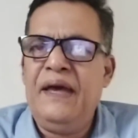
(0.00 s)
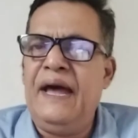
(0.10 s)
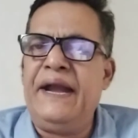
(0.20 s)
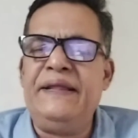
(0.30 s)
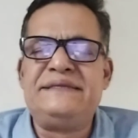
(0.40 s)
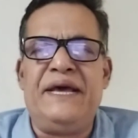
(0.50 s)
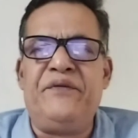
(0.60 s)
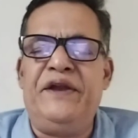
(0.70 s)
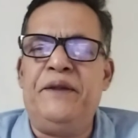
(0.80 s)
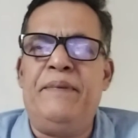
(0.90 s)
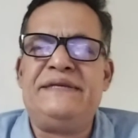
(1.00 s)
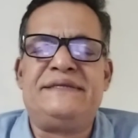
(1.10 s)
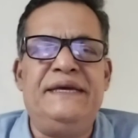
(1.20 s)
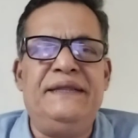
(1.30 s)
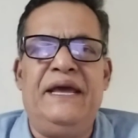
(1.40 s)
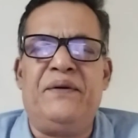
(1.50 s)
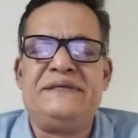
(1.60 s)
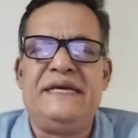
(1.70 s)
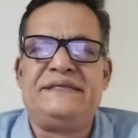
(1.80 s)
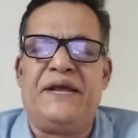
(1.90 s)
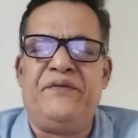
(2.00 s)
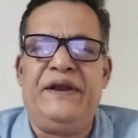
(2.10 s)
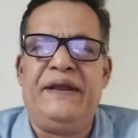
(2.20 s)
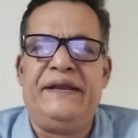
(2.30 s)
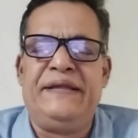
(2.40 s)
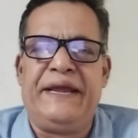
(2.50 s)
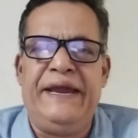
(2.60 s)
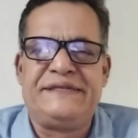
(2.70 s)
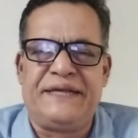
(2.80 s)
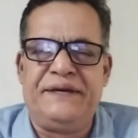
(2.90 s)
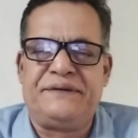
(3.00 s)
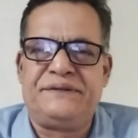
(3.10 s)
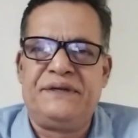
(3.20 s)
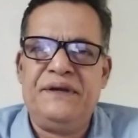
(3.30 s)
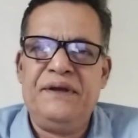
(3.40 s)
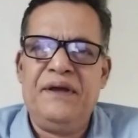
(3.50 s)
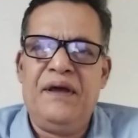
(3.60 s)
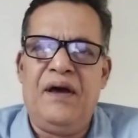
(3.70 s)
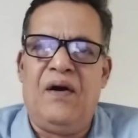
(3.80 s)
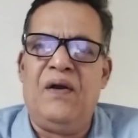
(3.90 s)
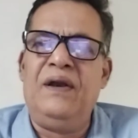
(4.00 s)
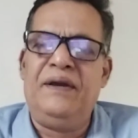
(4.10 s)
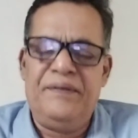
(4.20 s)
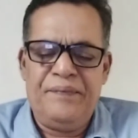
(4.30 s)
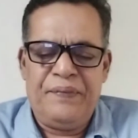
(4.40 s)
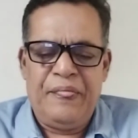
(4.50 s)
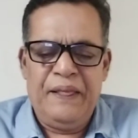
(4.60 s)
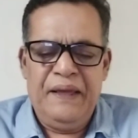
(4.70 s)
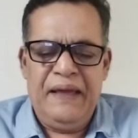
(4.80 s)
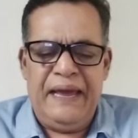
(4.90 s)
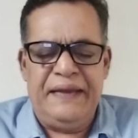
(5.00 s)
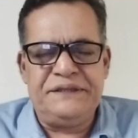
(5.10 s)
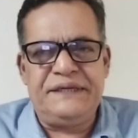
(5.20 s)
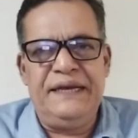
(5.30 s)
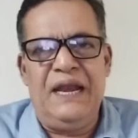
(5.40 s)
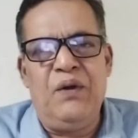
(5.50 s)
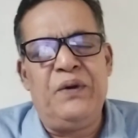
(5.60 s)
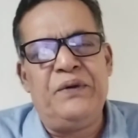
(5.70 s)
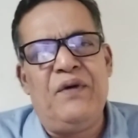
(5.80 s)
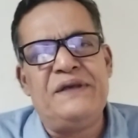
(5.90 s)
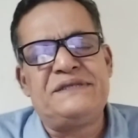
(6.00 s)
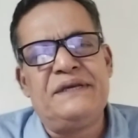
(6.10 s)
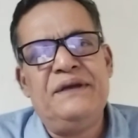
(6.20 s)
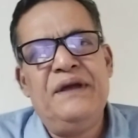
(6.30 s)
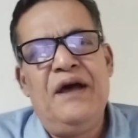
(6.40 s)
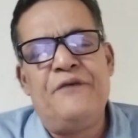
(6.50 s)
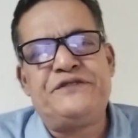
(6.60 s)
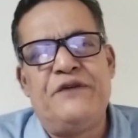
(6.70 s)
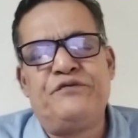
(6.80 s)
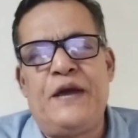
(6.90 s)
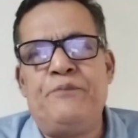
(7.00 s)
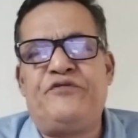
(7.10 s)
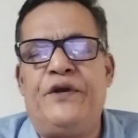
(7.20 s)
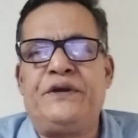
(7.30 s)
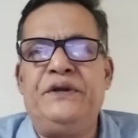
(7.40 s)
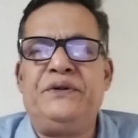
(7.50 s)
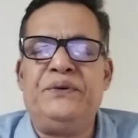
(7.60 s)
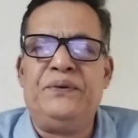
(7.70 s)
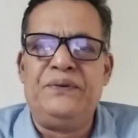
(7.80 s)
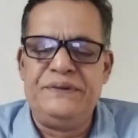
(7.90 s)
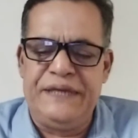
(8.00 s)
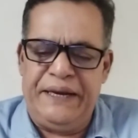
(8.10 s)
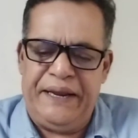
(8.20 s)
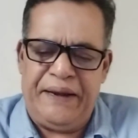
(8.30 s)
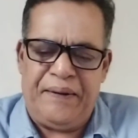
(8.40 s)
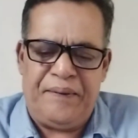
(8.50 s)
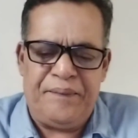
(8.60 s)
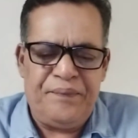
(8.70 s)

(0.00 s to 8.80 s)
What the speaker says: And the servant Bessie, there was a servant at the Gateshead Hall, and she alone was of some comfort to Jane Eyre.